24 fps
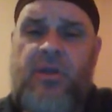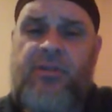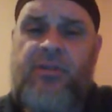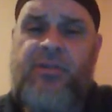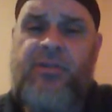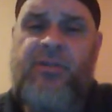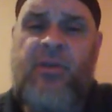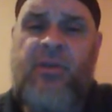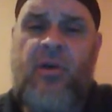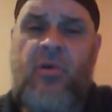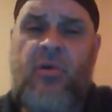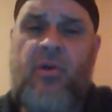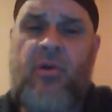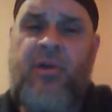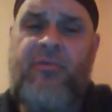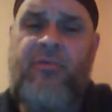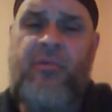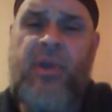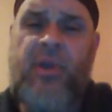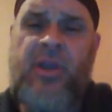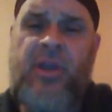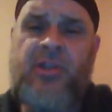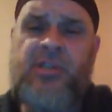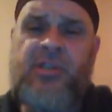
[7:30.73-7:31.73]
So if
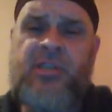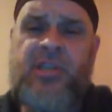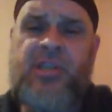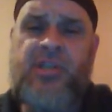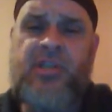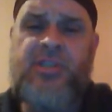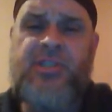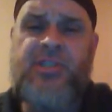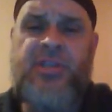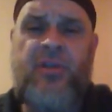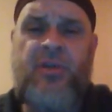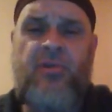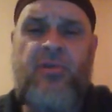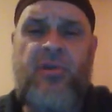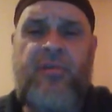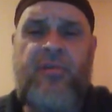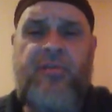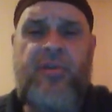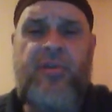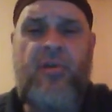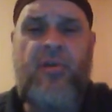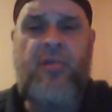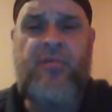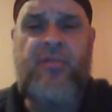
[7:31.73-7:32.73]
we could just consider a
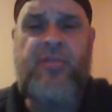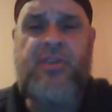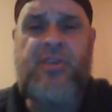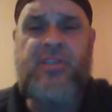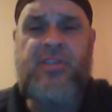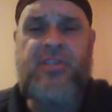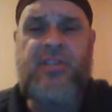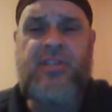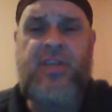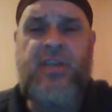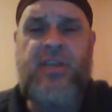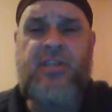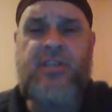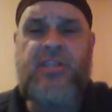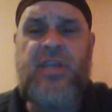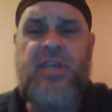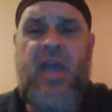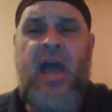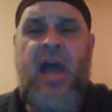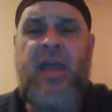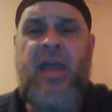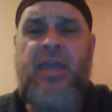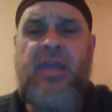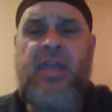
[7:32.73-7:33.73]
few of these things.
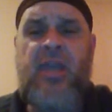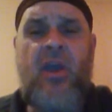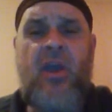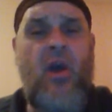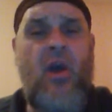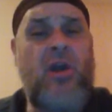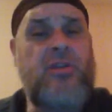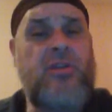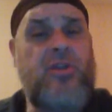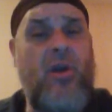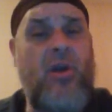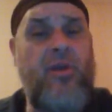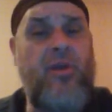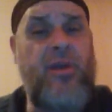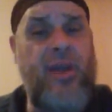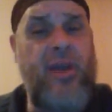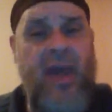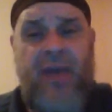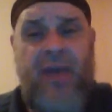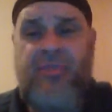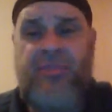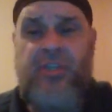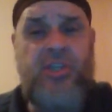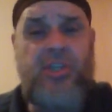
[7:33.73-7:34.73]
The aiki arts are
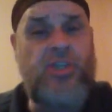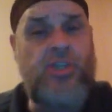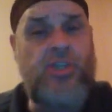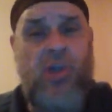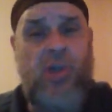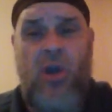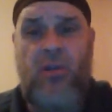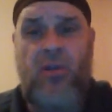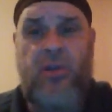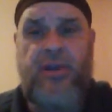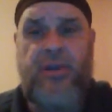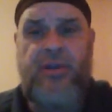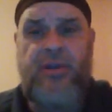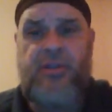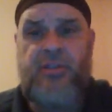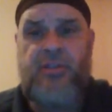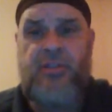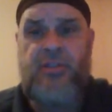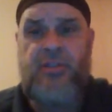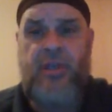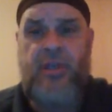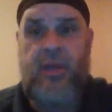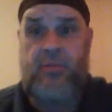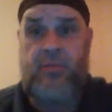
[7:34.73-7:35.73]
not these
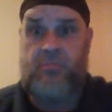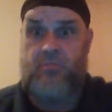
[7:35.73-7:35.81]
charlatans